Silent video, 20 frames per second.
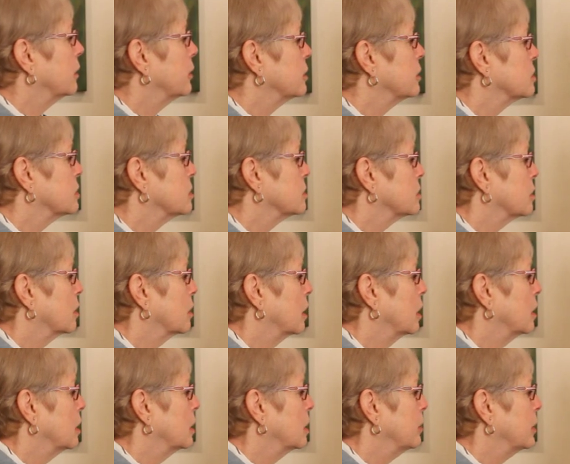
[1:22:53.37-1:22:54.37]
this is a
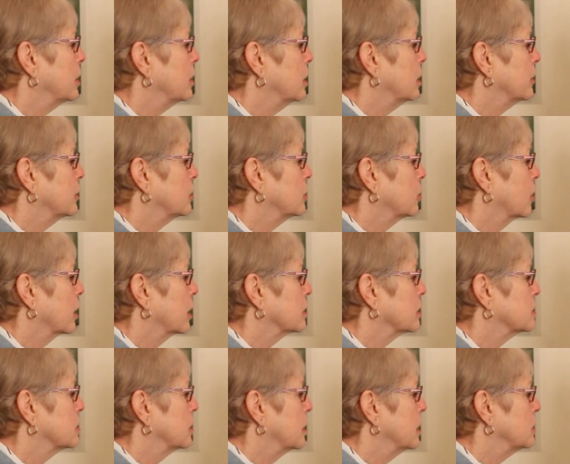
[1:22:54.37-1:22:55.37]
little bit on the dark
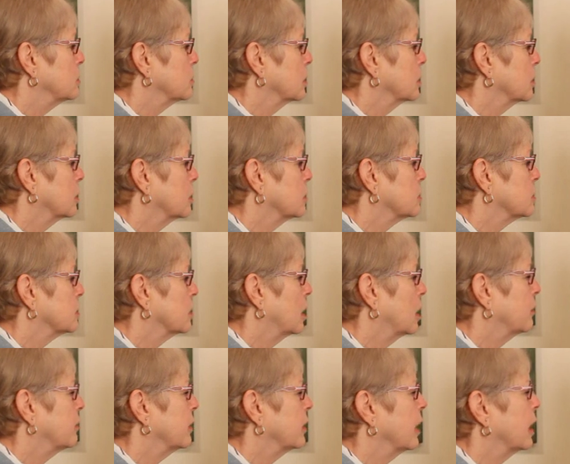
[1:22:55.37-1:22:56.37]
side, so I'm going to
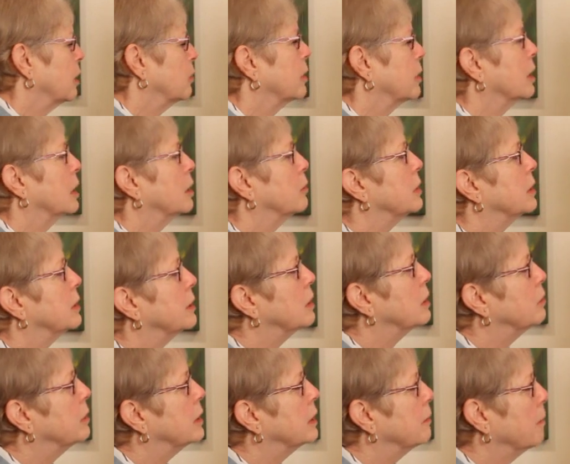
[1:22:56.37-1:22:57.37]
soften that one up a little
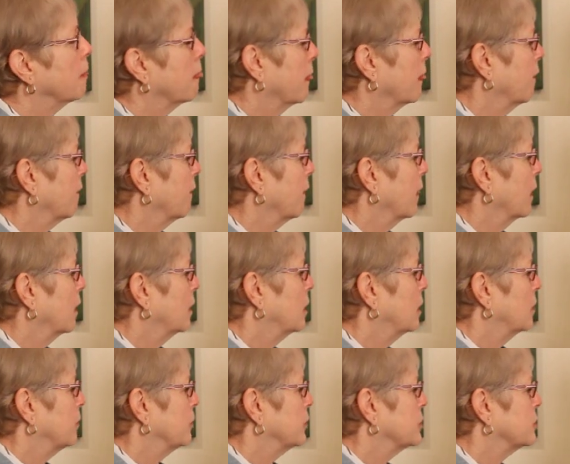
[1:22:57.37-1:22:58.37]
bit.
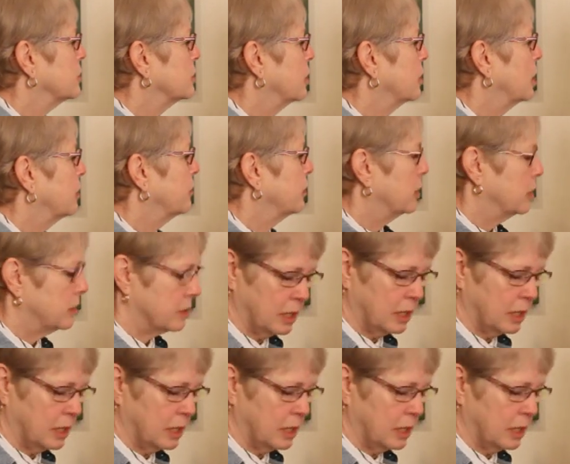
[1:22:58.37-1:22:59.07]
Soften this